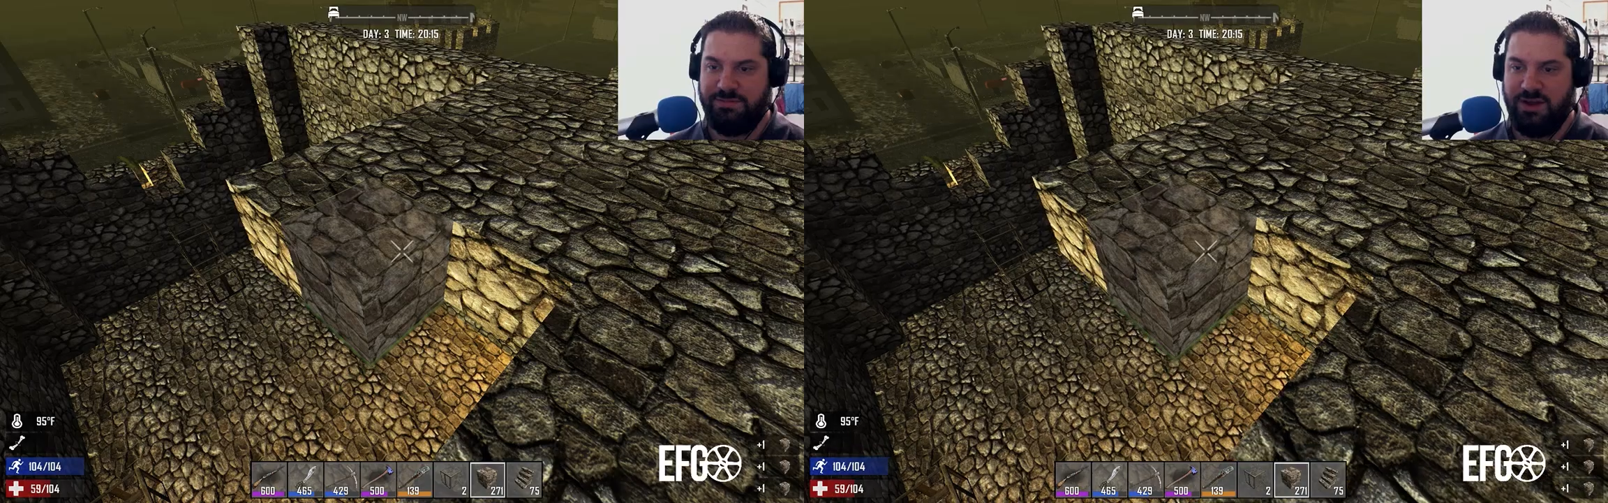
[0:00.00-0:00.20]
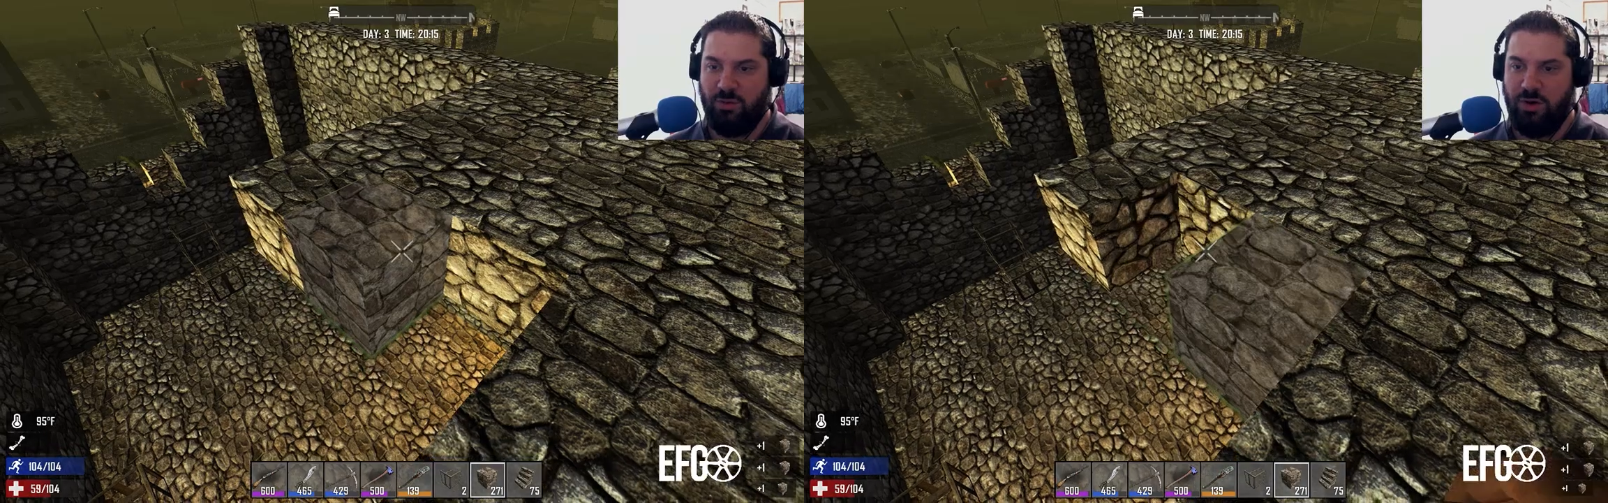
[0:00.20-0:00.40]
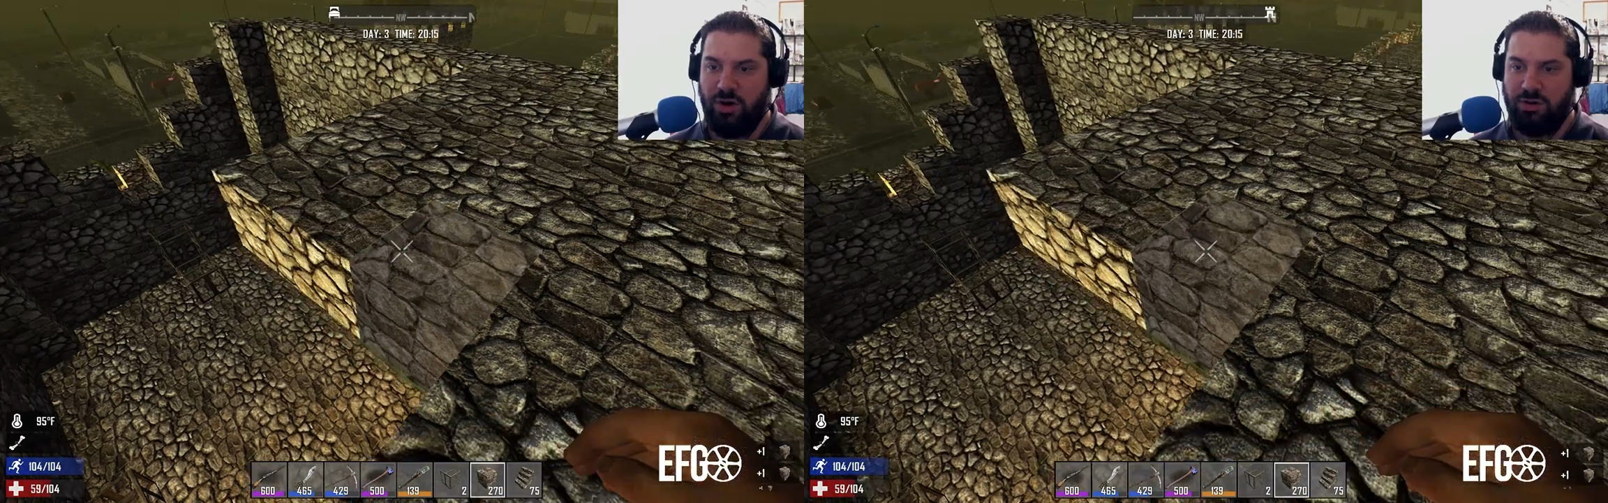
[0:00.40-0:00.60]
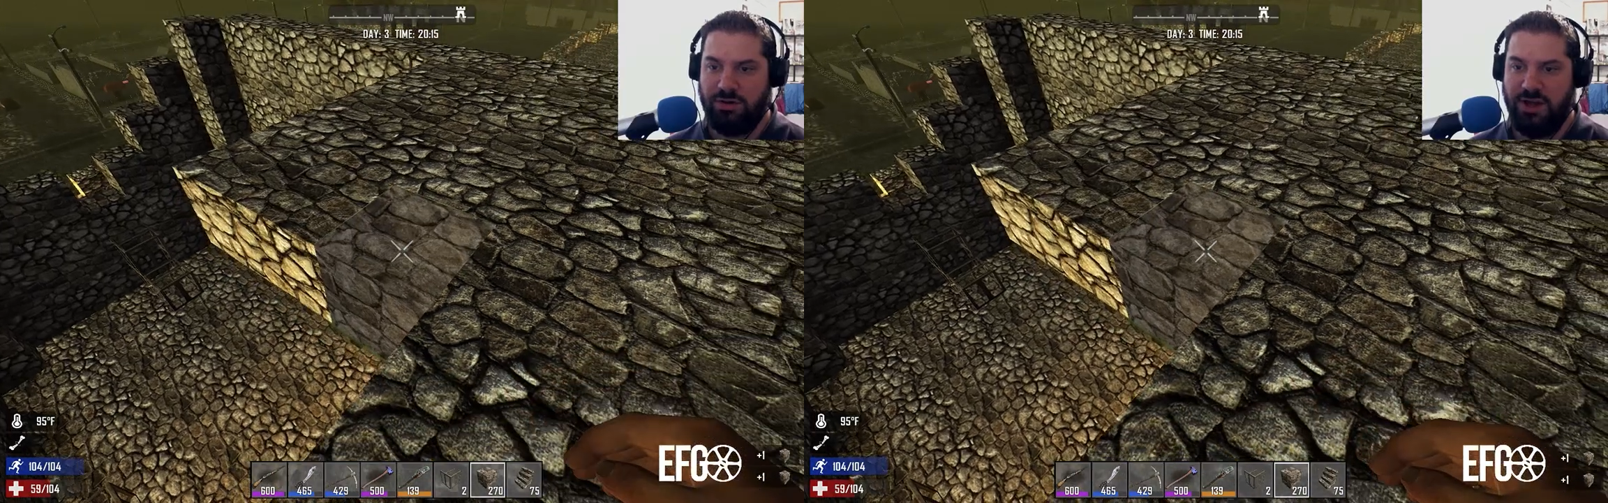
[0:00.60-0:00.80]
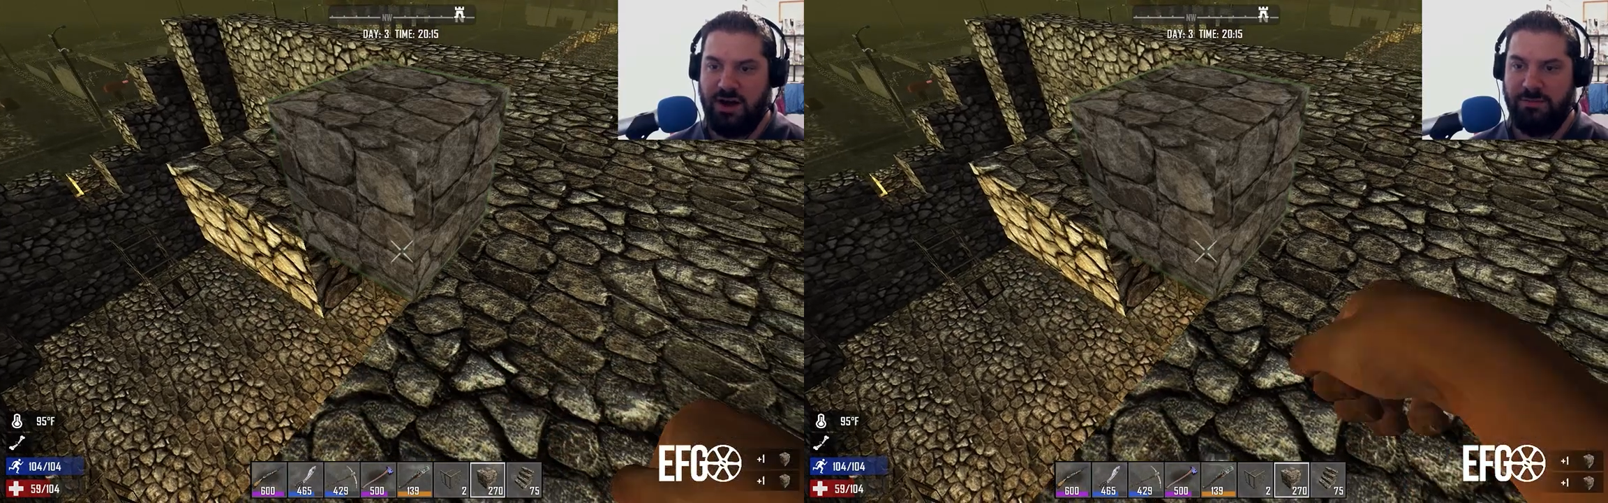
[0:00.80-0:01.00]
thing will
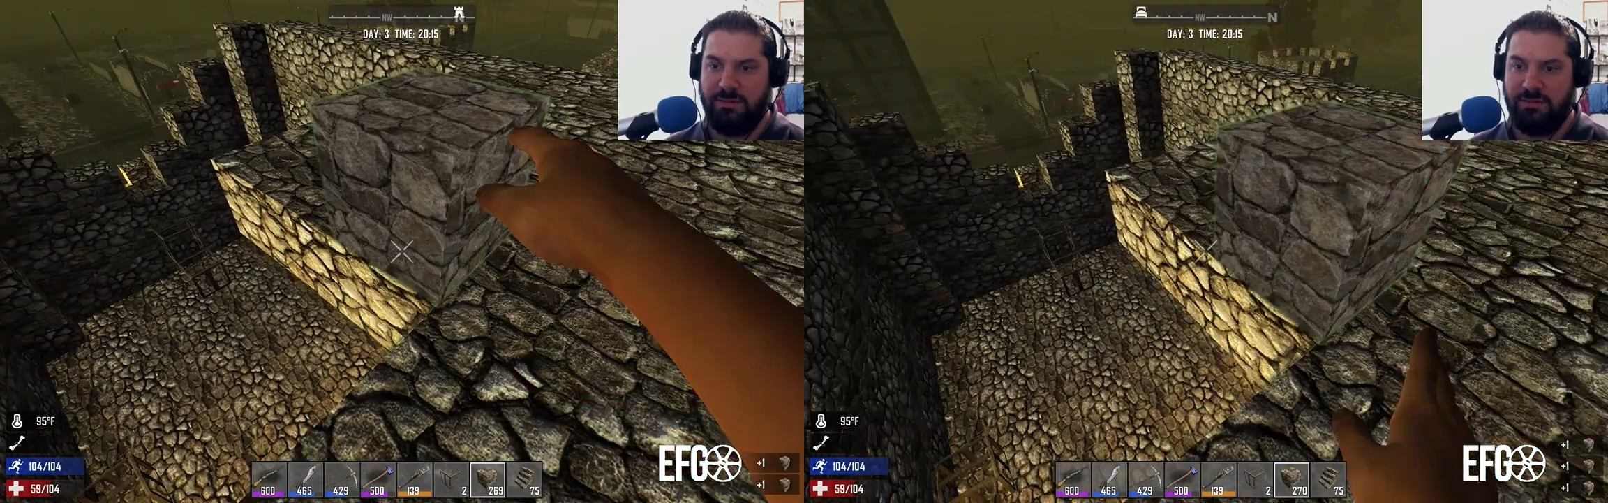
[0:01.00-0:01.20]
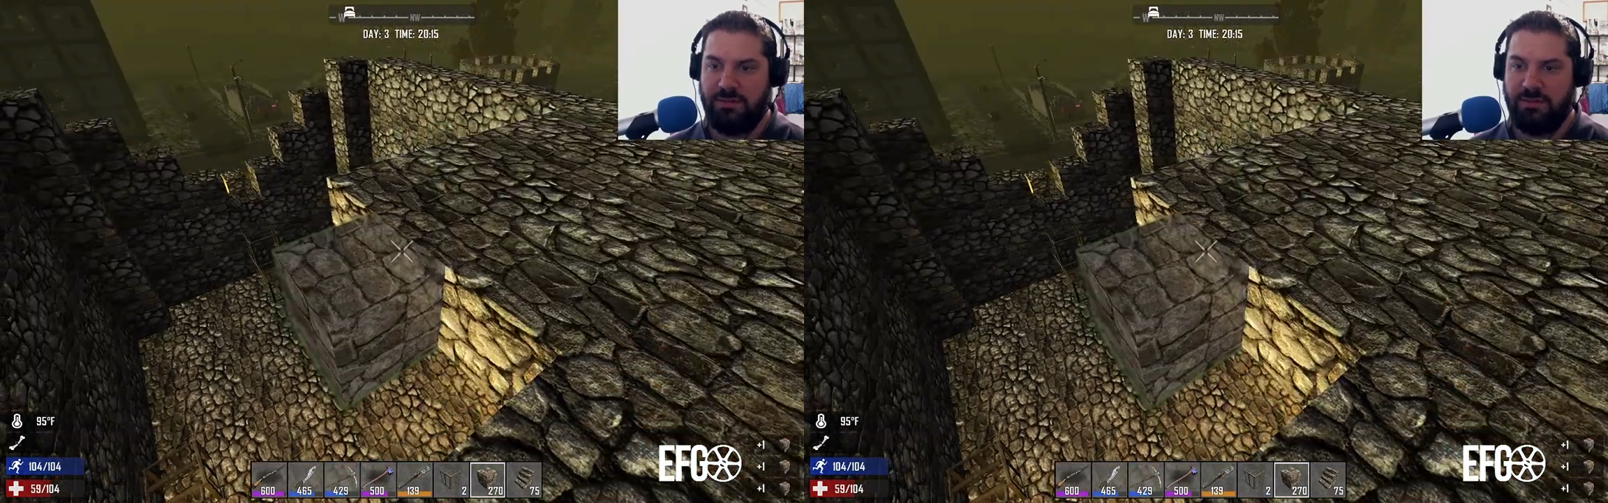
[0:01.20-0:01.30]
hold up.